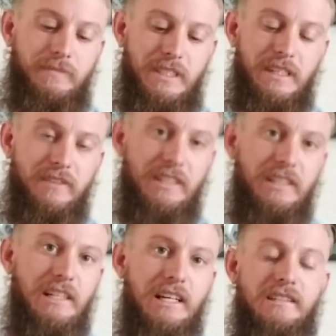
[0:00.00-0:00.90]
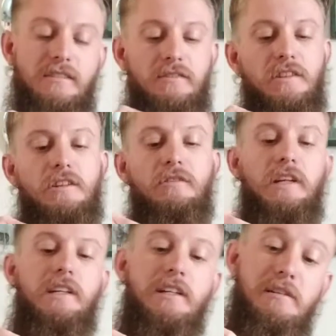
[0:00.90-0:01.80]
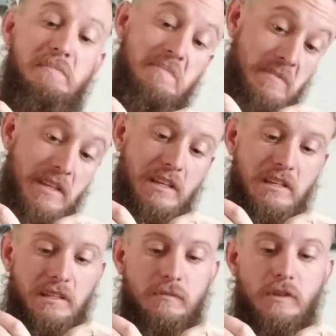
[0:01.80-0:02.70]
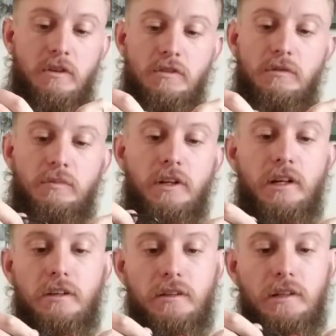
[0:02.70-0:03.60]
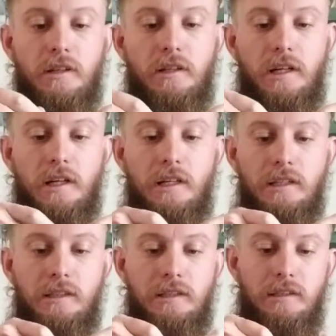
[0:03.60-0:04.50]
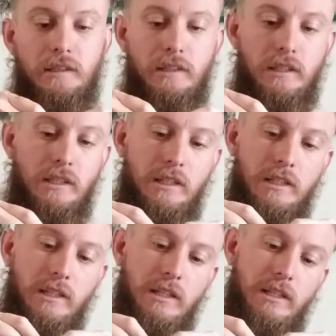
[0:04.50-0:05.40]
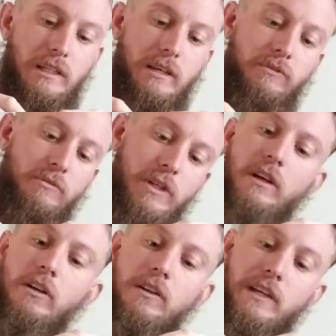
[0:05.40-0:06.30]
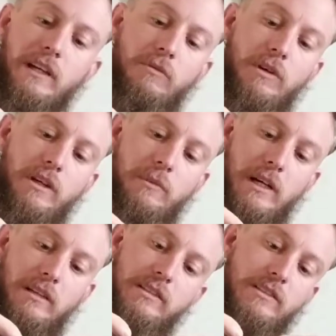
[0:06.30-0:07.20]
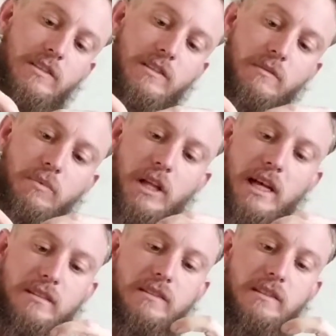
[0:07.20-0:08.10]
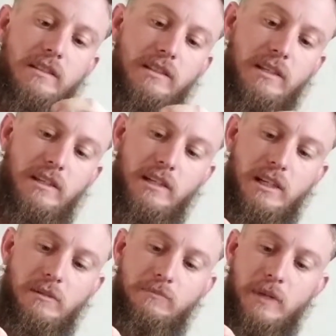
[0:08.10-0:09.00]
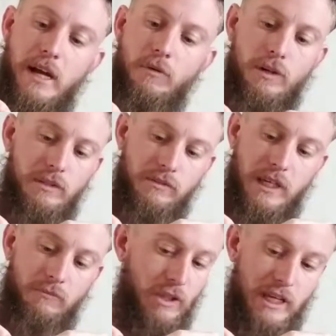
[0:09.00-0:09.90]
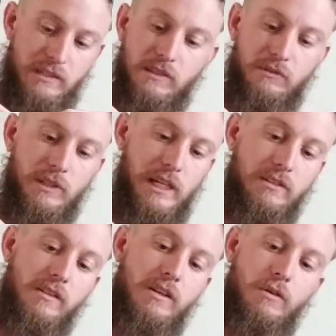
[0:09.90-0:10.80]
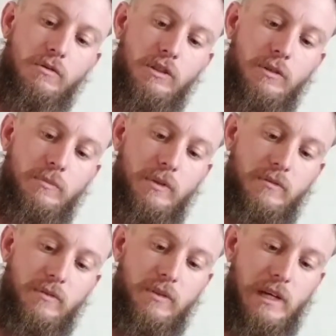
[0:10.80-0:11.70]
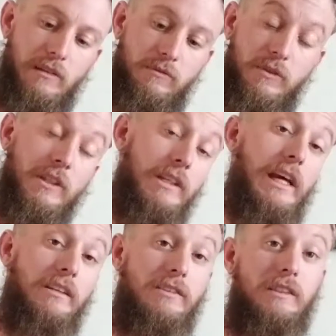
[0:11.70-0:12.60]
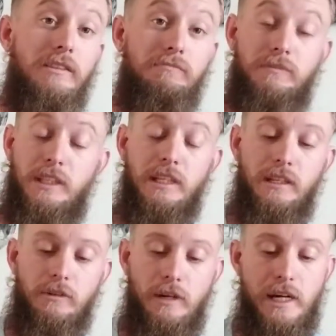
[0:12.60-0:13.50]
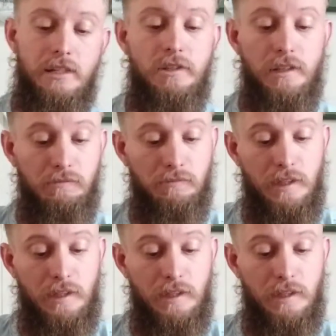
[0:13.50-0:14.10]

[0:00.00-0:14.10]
Give it a nice little tug right there. Seems to hold up pretty good. That would be the only thing I worry about, is just the plastic. How well that plastic would actually hold up if you did actually get in a crash and